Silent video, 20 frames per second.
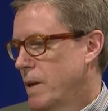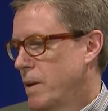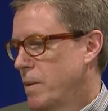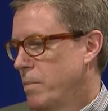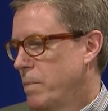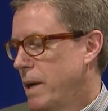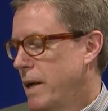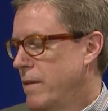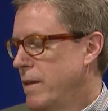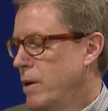
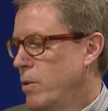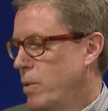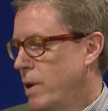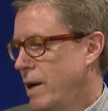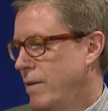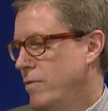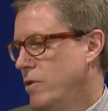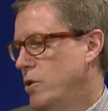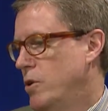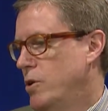But I think what
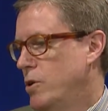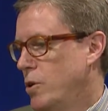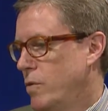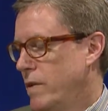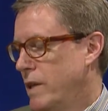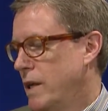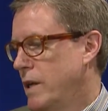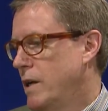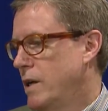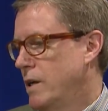I've learned over
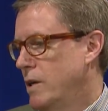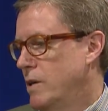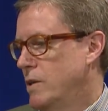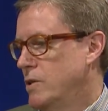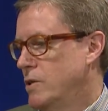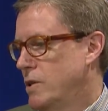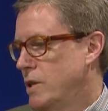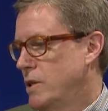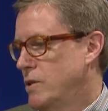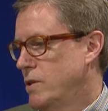the
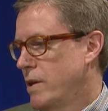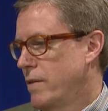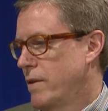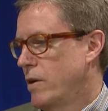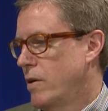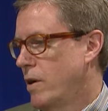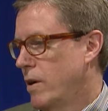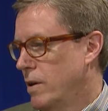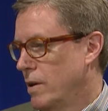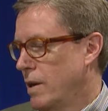years is that
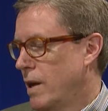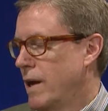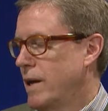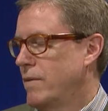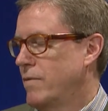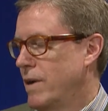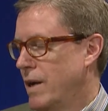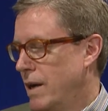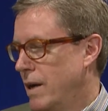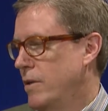there are a lot
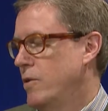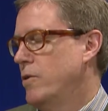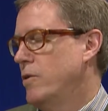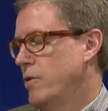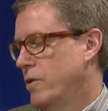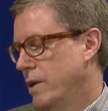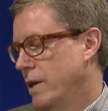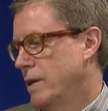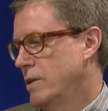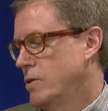of other
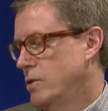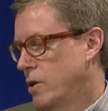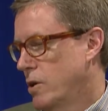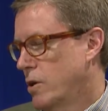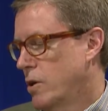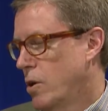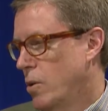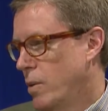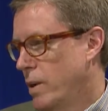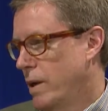things that are
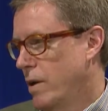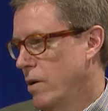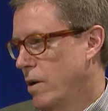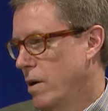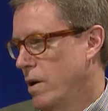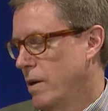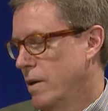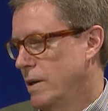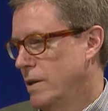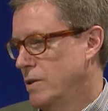going
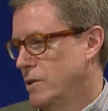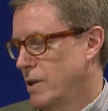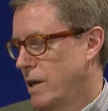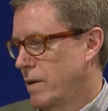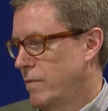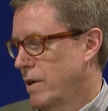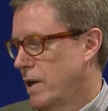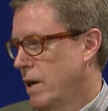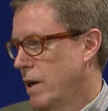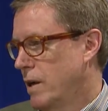on inside
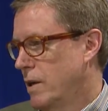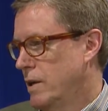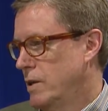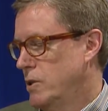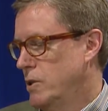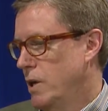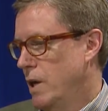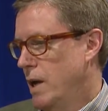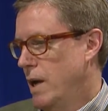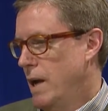of a
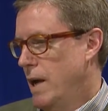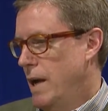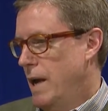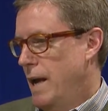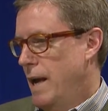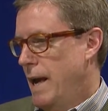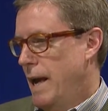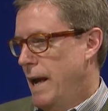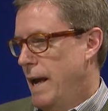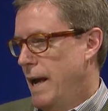college,
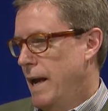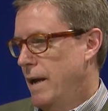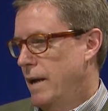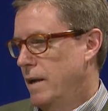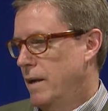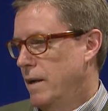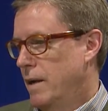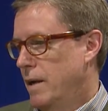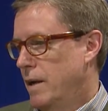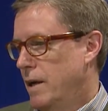
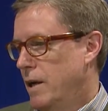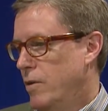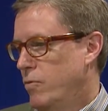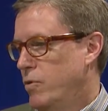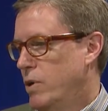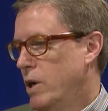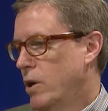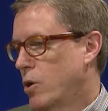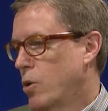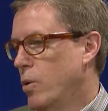and if
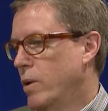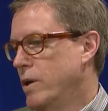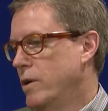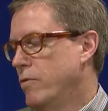we are going to